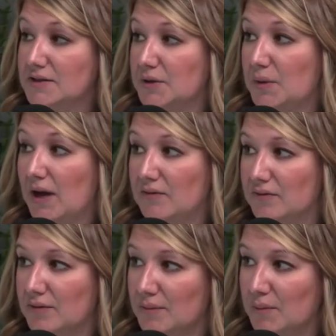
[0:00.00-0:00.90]
So we have
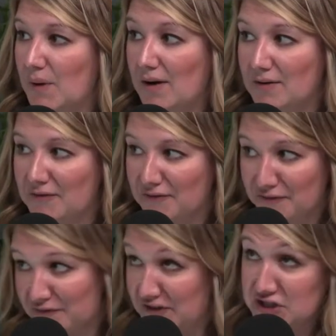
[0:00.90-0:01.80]
a
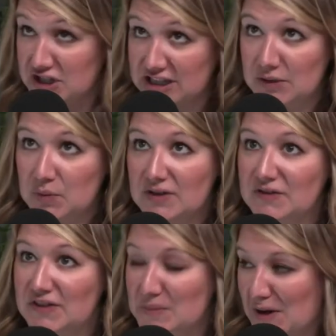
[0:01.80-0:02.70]
officially
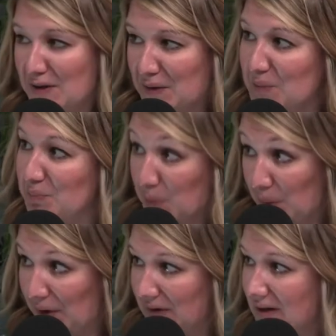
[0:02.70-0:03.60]
one female on our
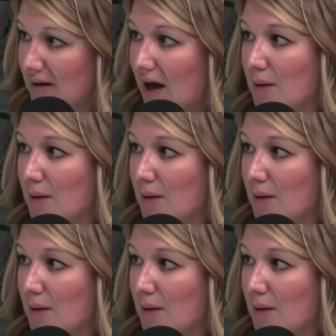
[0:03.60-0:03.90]
board,